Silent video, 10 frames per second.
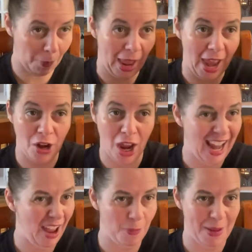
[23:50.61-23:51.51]
and I
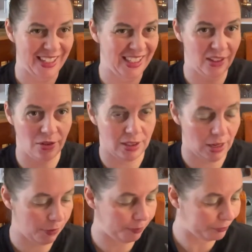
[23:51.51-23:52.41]
have about 6 or
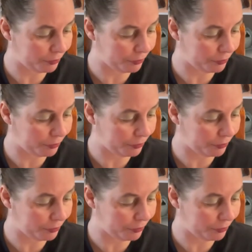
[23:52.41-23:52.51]
7